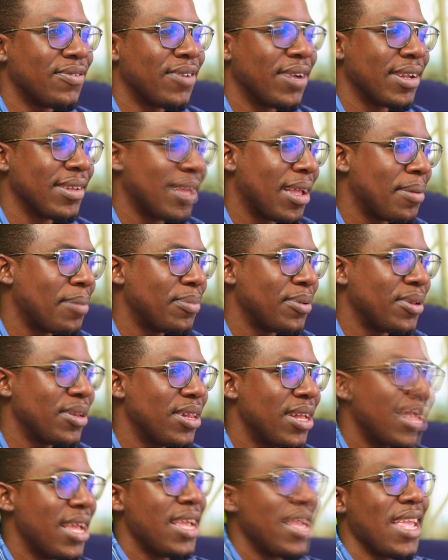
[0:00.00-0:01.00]
For example,
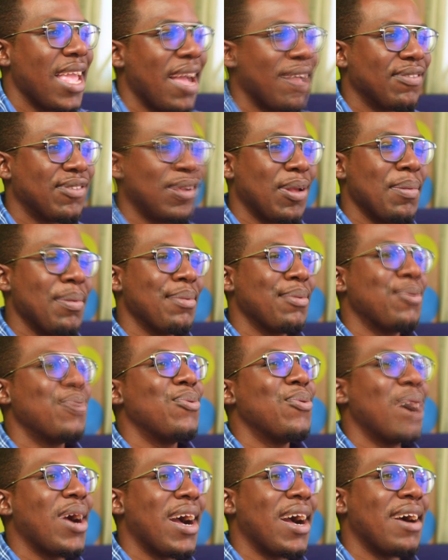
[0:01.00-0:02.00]
you have some people
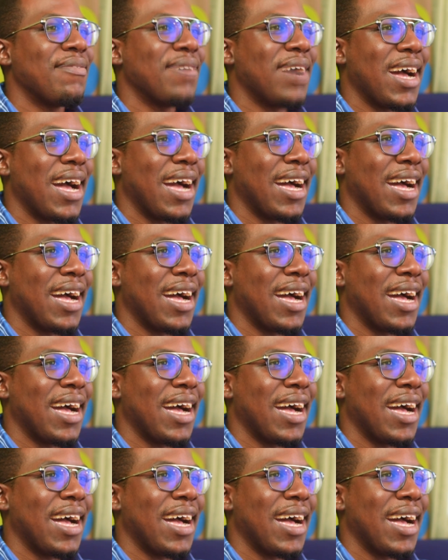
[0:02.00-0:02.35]
who have